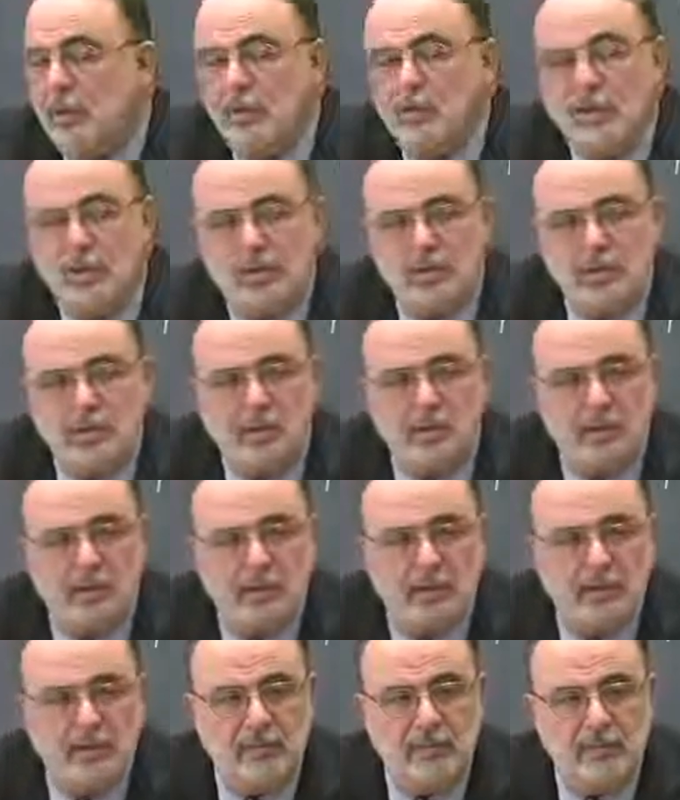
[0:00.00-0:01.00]
on the
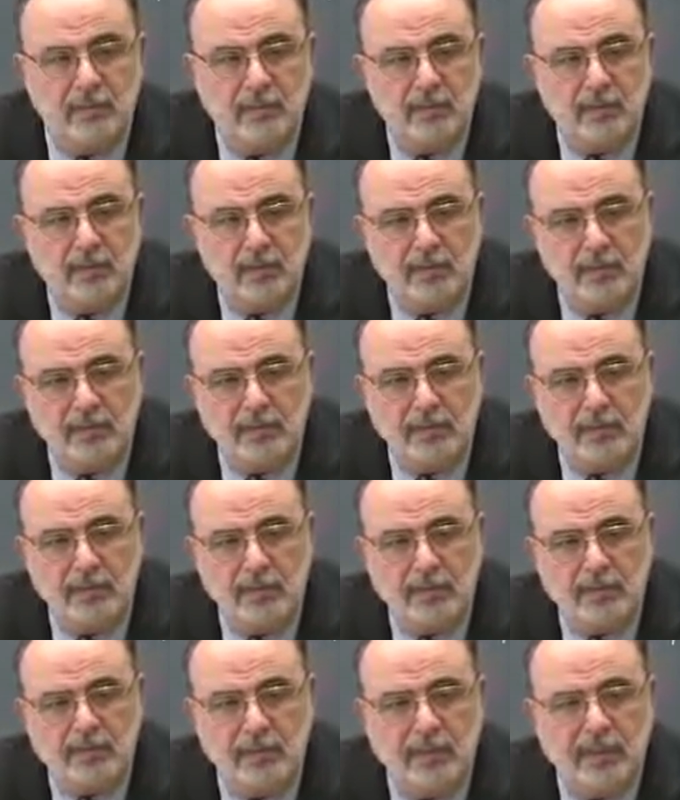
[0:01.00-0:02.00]
subject
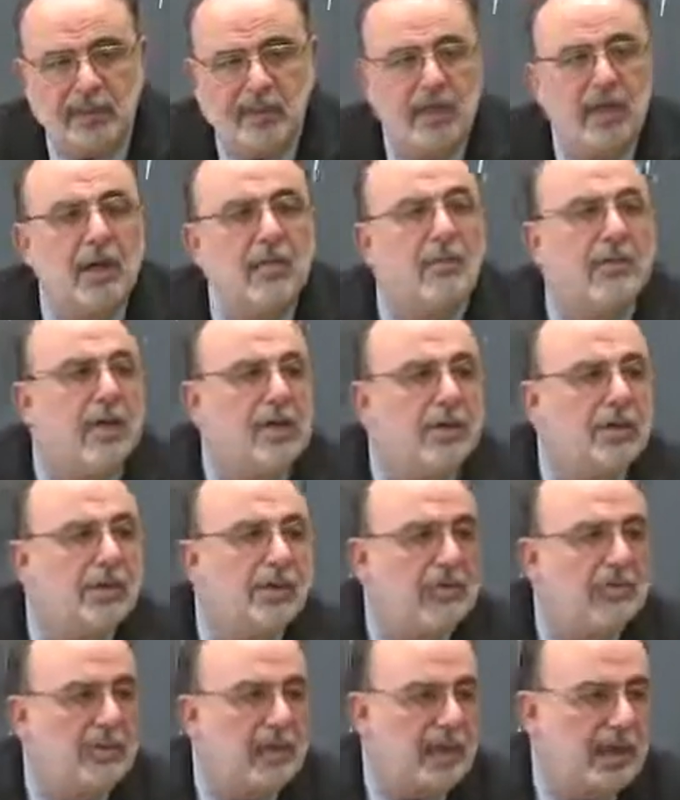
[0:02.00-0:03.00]
by Frank Kermode,
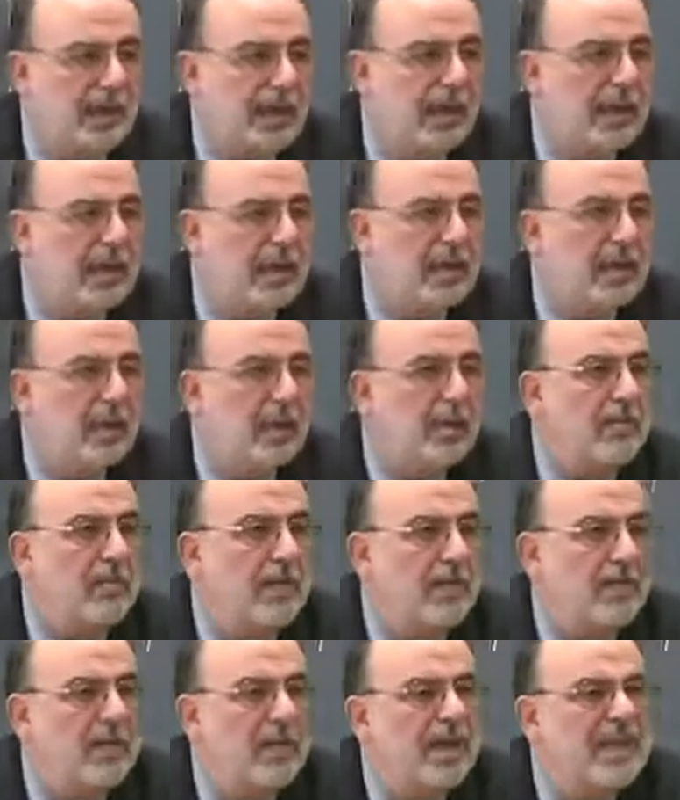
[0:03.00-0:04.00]
with a K,
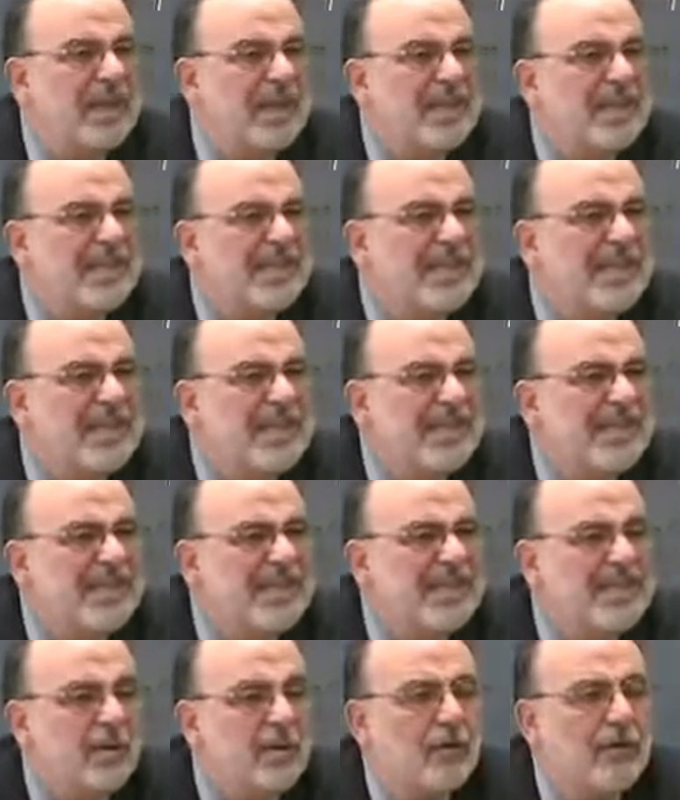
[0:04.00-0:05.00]
Kermode, The
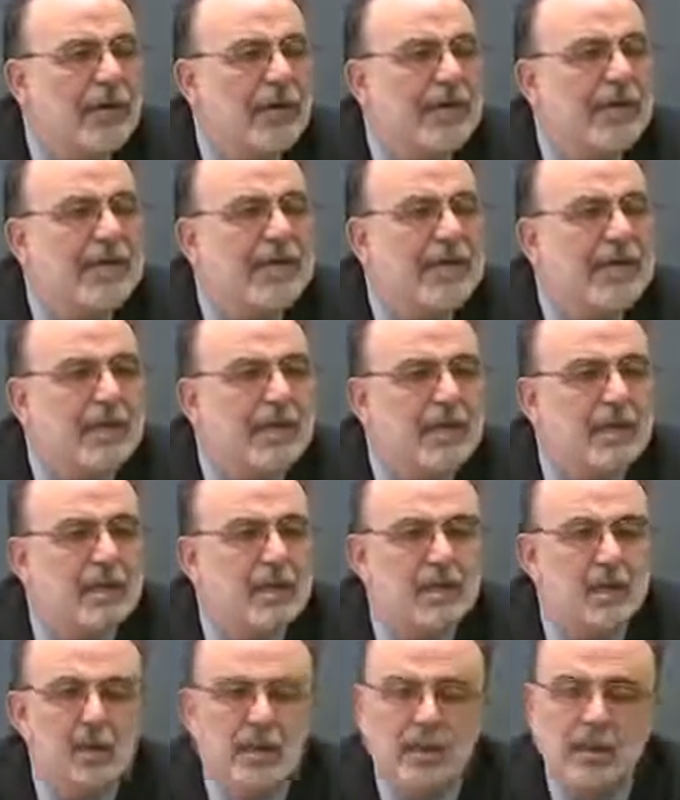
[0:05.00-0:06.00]
Sense of an Ending.
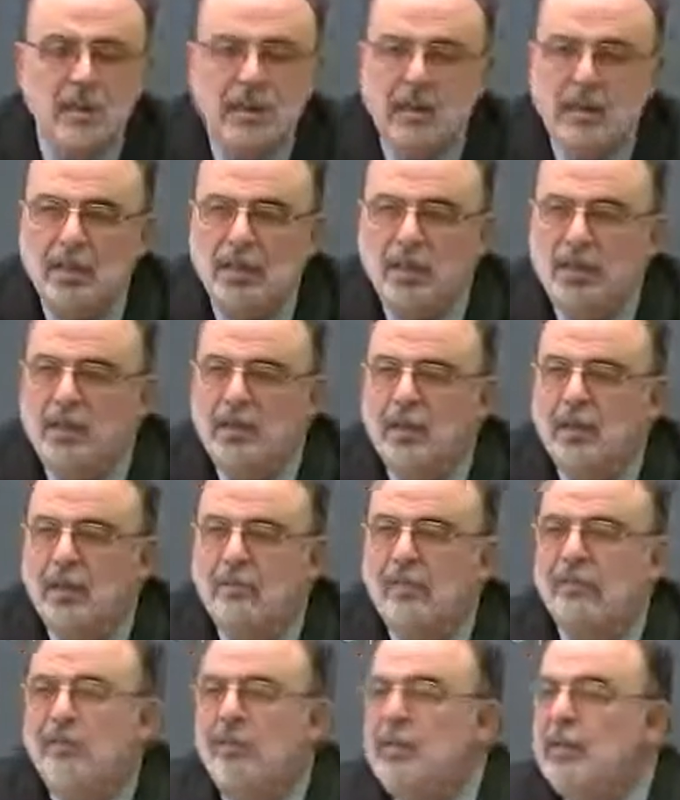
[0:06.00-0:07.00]
It's a
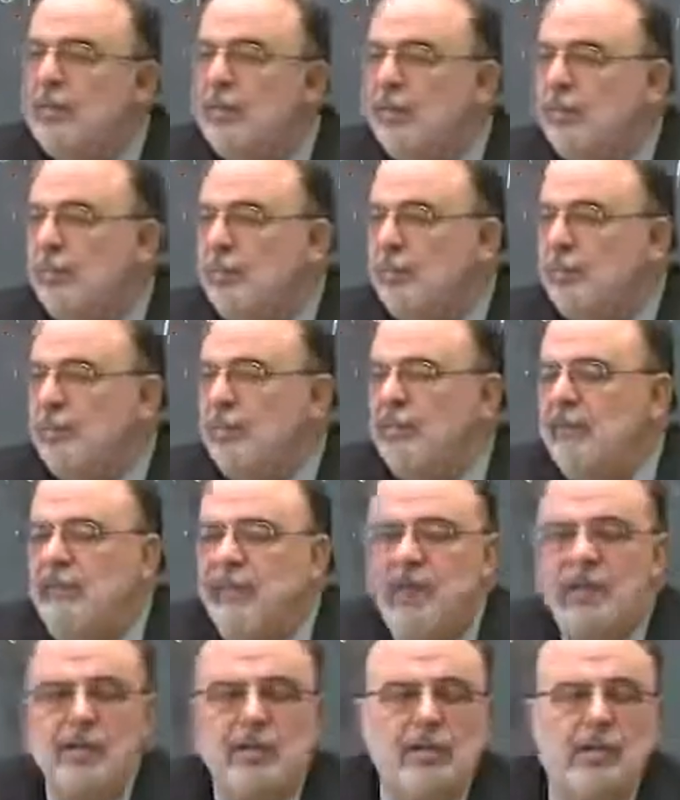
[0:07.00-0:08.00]
brief but
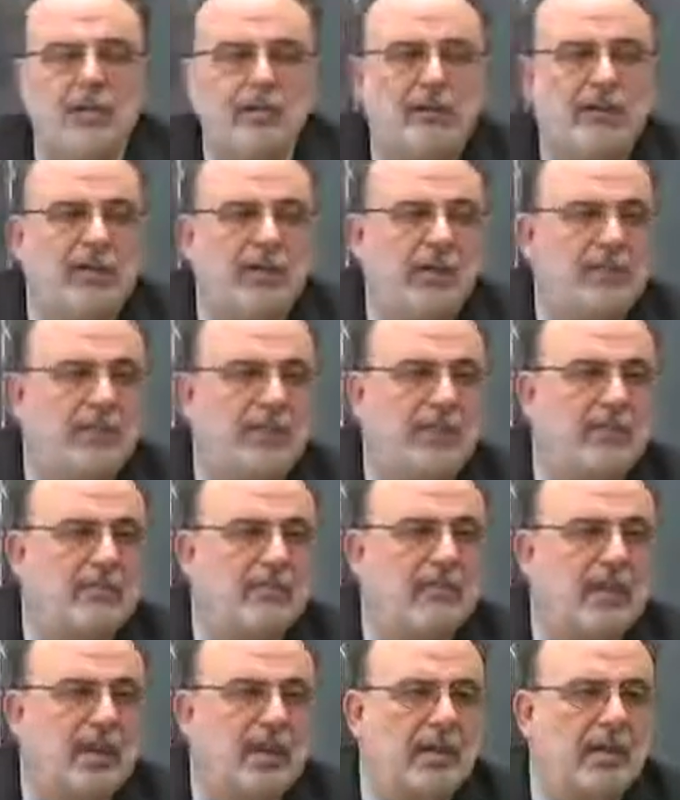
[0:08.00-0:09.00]
very, very
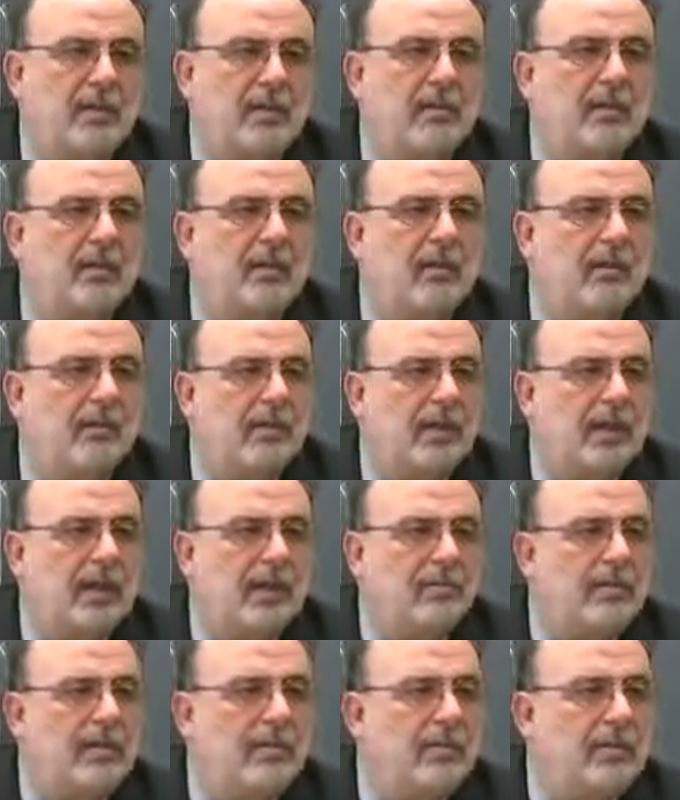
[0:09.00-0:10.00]
smart book that I
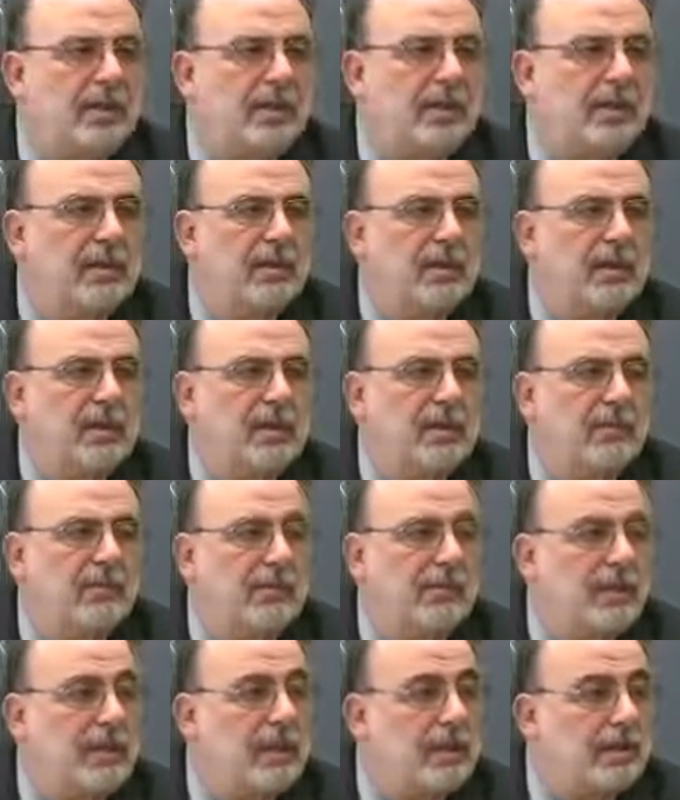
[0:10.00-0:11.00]
recommend if
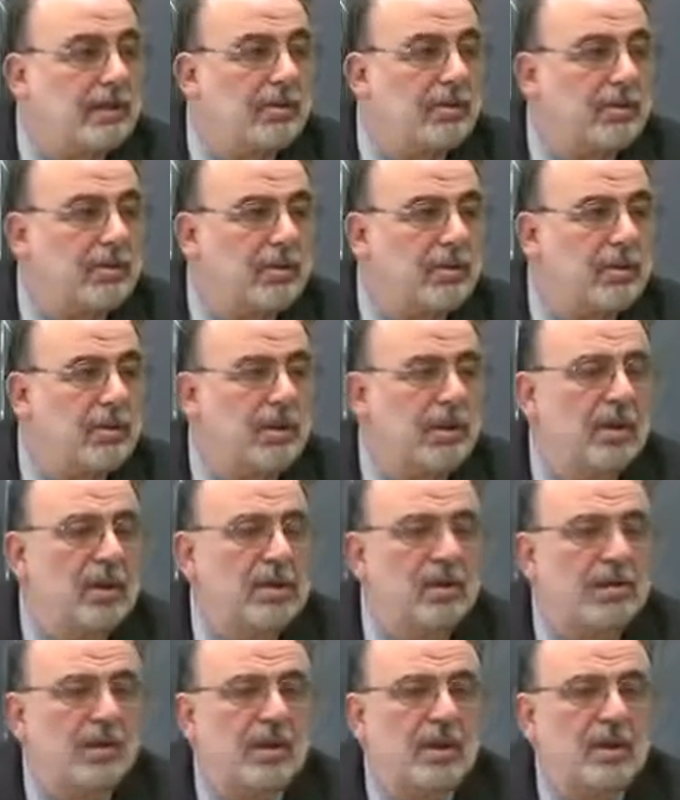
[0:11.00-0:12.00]
you're in literature
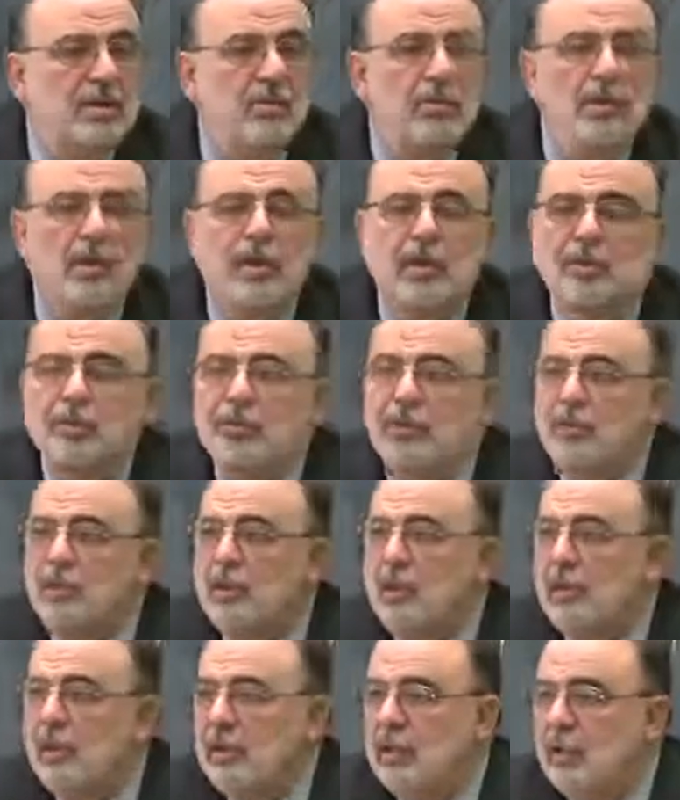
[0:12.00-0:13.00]
that you pick up
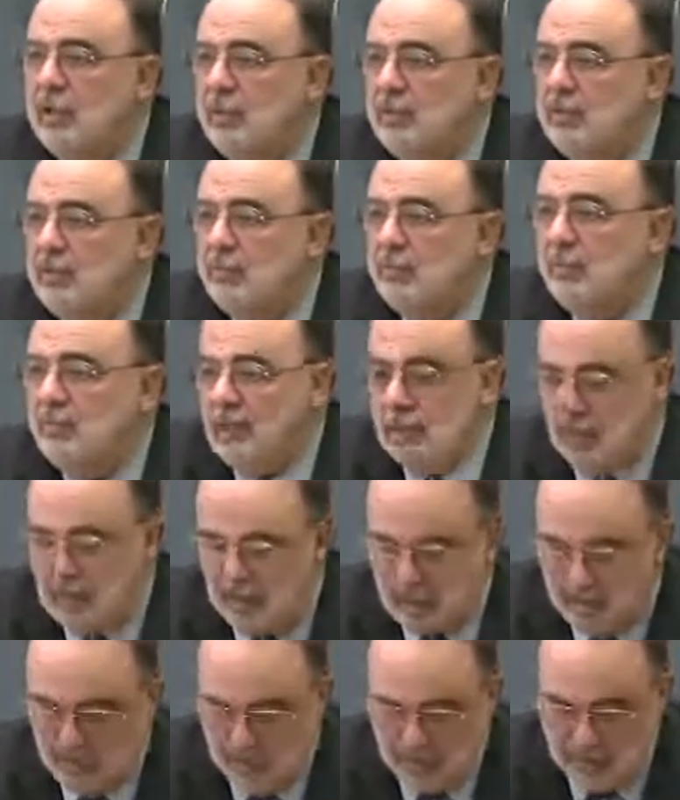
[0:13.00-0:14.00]
someday
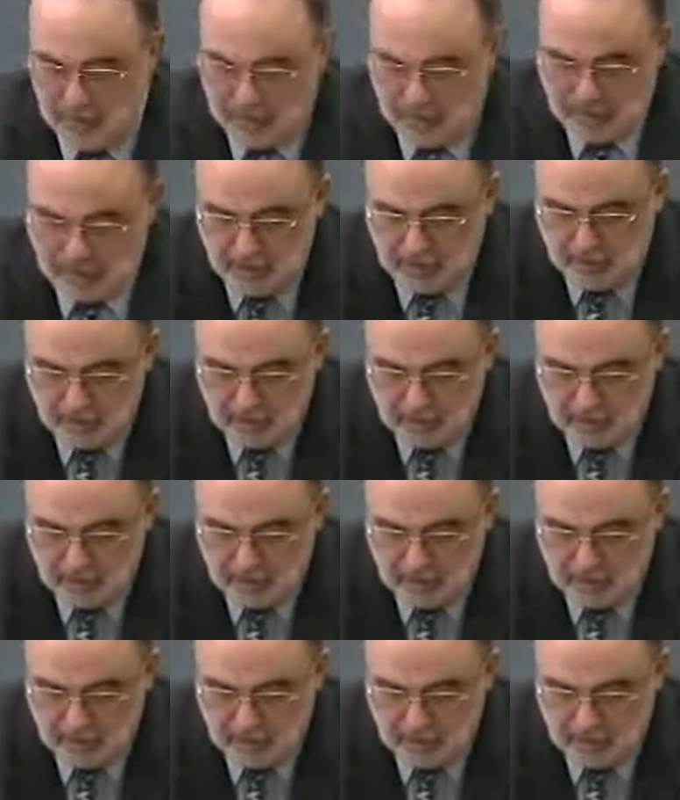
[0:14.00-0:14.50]
and read.